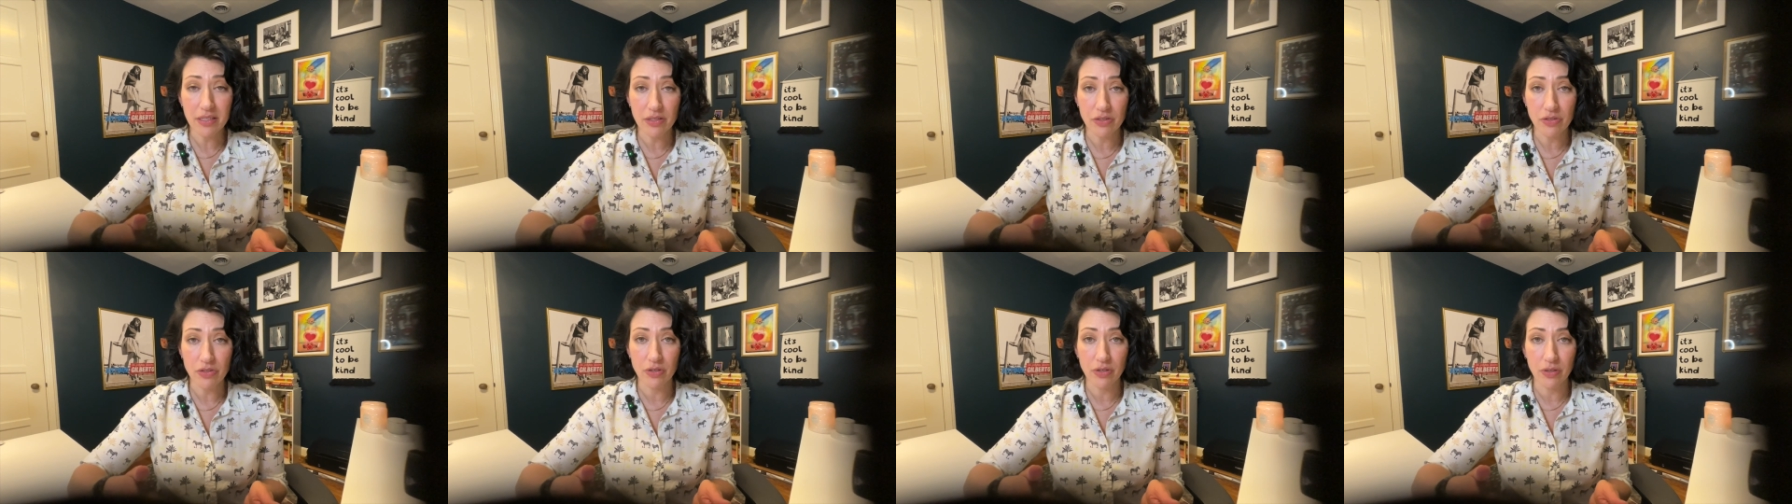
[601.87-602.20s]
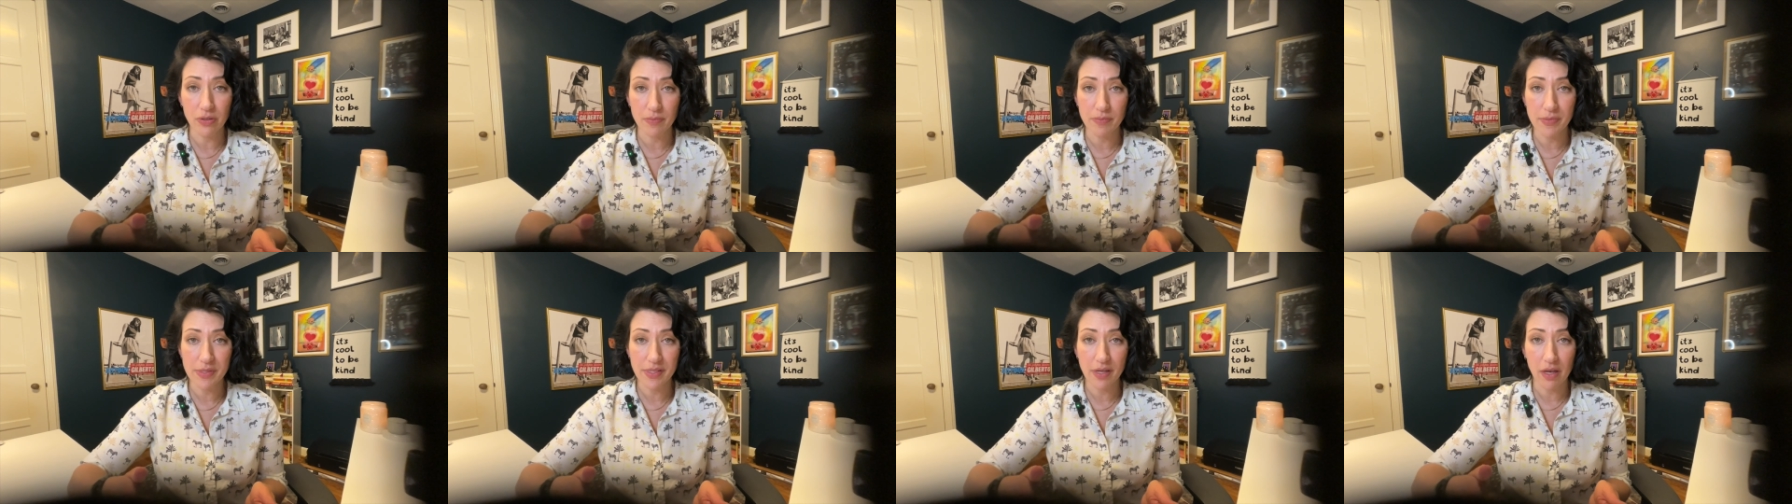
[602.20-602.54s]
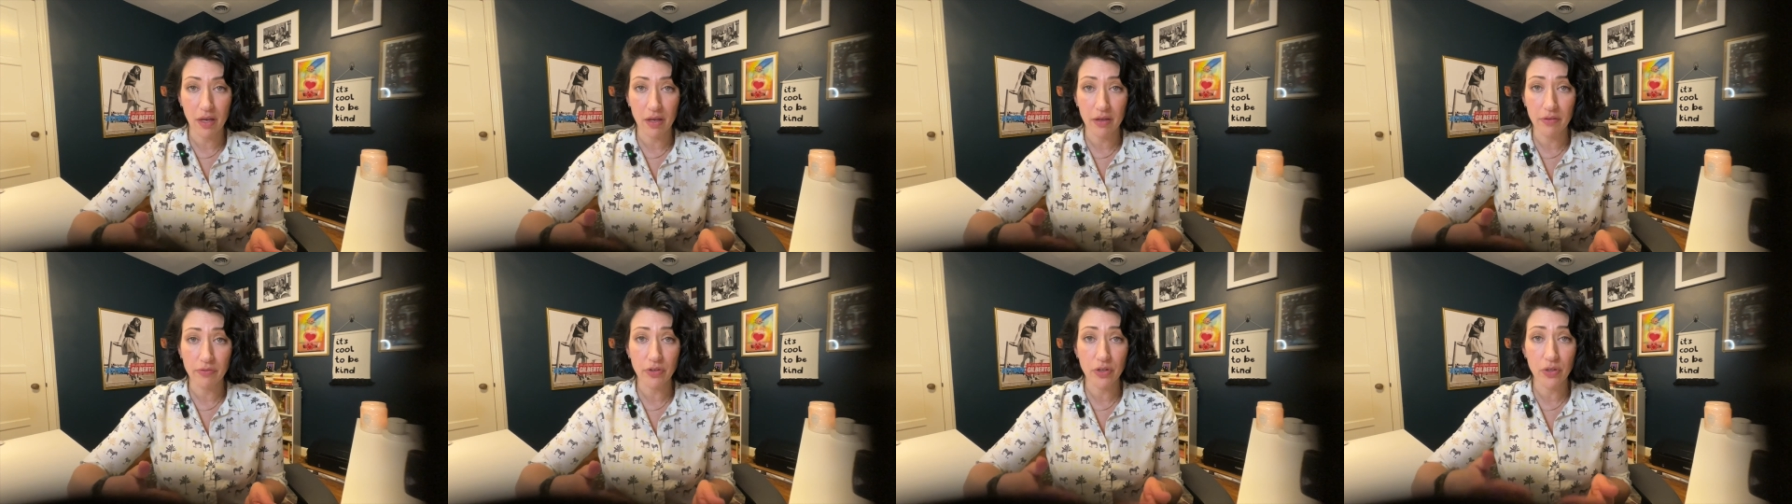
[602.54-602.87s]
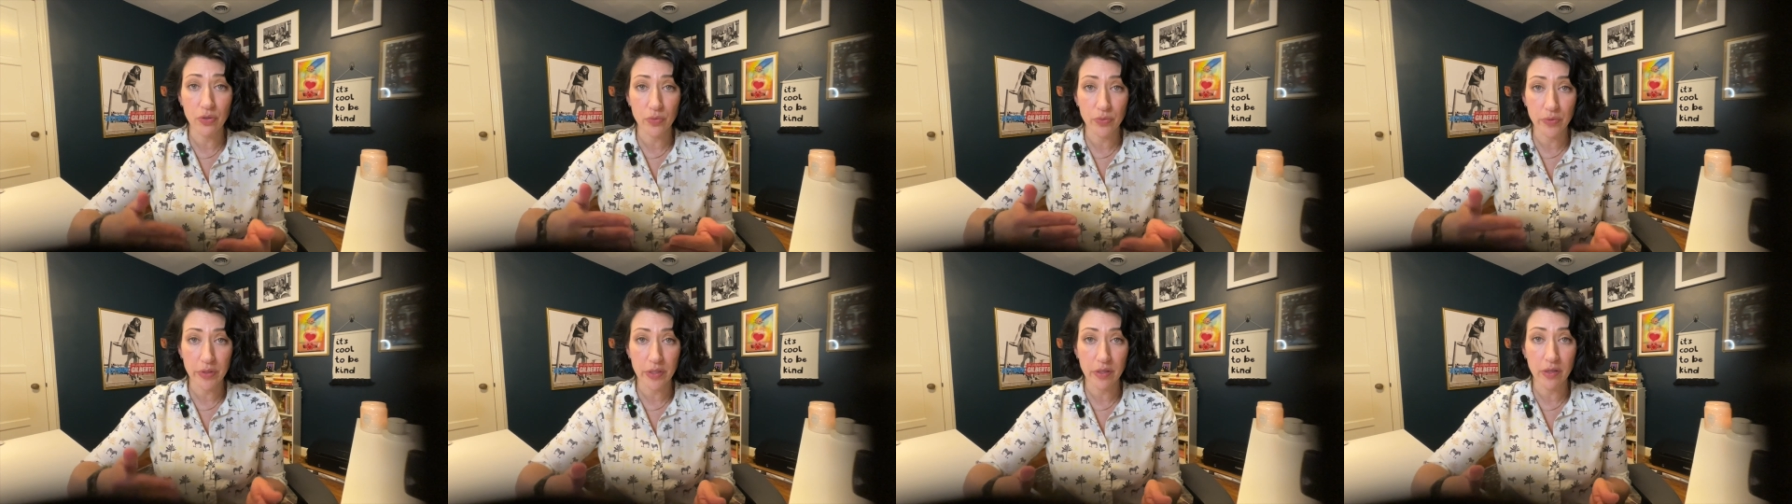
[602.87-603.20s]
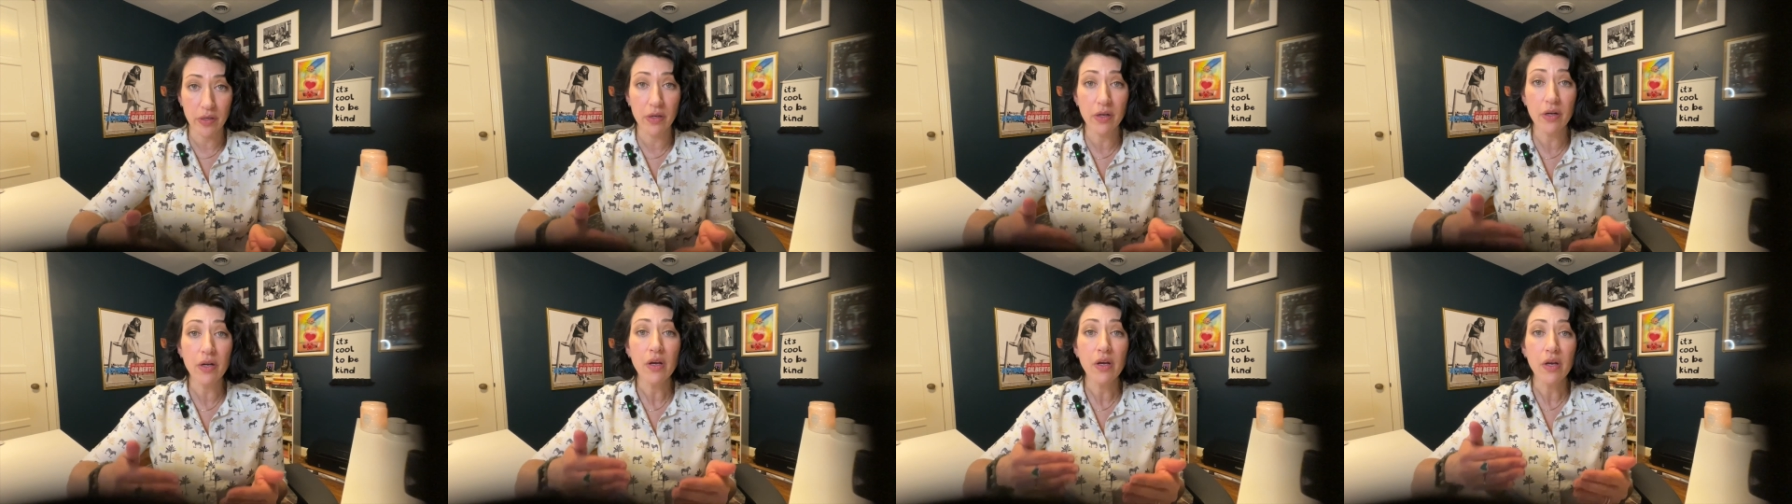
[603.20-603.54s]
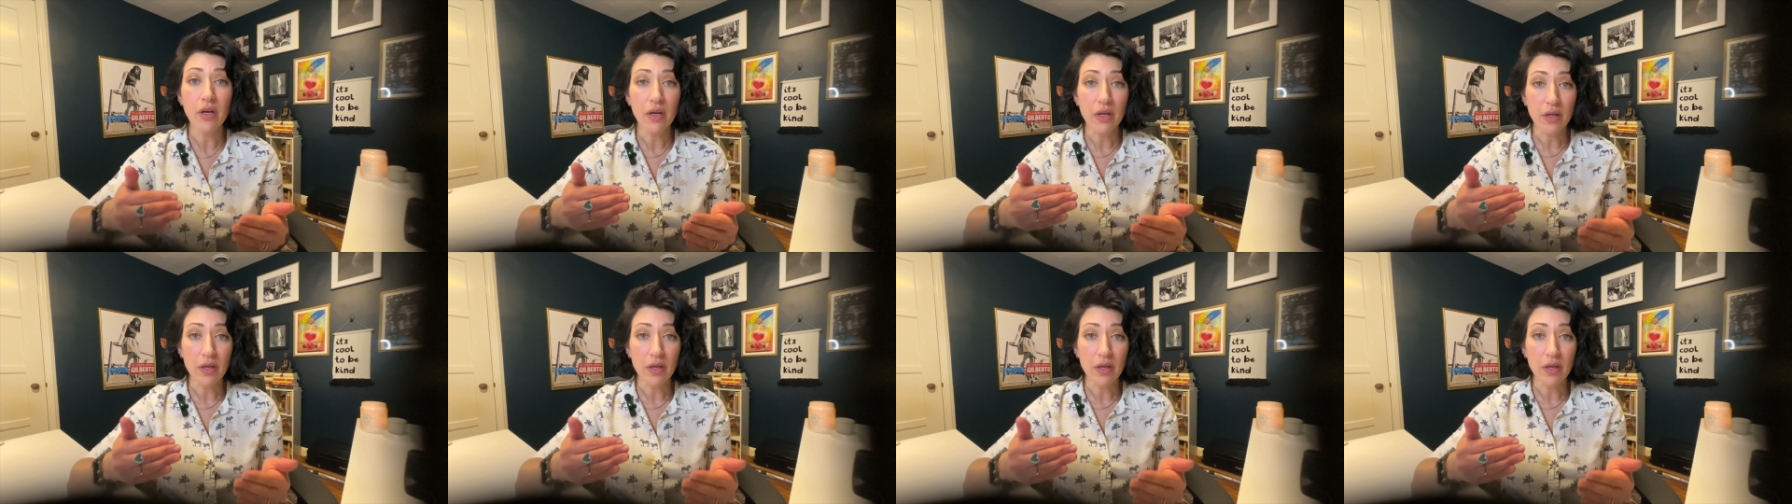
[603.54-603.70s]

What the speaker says: in terms of career